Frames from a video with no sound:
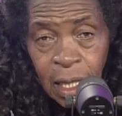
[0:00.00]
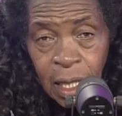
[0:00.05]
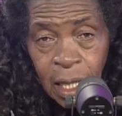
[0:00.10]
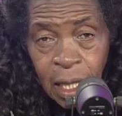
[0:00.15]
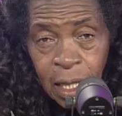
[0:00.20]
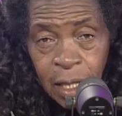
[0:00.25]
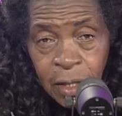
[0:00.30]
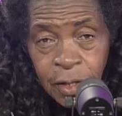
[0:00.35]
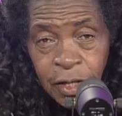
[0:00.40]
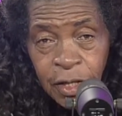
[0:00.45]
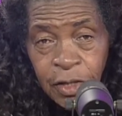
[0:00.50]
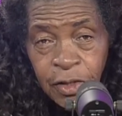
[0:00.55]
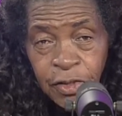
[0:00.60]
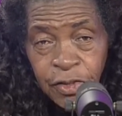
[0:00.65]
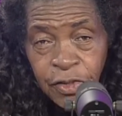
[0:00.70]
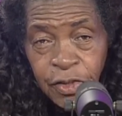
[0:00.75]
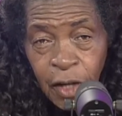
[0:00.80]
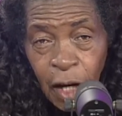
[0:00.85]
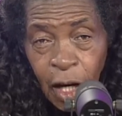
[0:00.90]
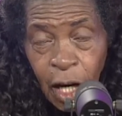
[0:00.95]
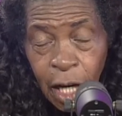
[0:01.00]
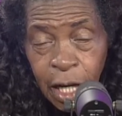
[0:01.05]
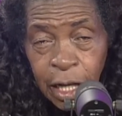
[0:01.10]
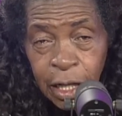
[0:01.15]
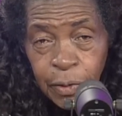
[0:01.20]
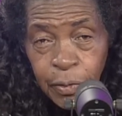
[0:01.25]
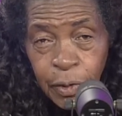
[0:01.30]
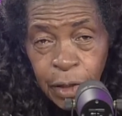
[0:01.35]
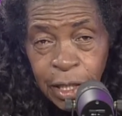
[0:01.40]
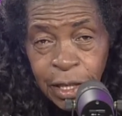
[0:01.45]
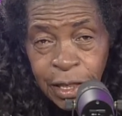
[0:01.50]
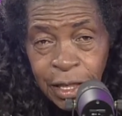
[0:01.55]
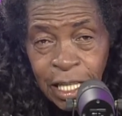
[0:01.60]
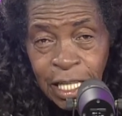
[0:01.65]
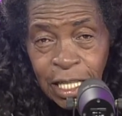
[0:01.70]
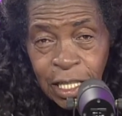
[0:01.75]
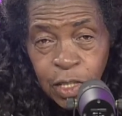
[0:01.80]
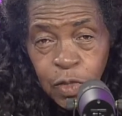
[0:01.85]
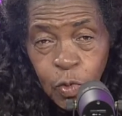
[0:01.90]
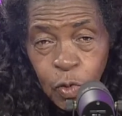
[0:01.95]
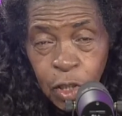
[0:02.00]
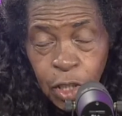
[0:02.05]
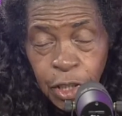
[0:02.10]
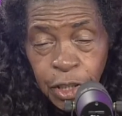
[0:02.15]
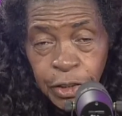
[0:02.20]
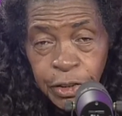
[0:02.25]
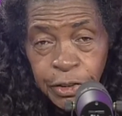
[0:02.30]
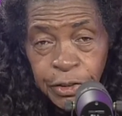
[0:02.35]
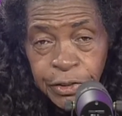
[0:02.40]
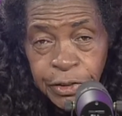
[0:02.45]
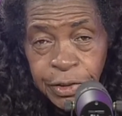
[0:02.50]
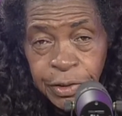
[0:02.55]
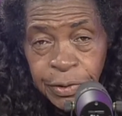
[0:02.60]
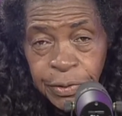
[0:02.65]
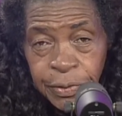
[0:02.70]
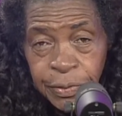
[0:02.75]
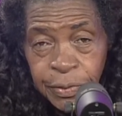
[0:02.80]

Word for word: she started with these words.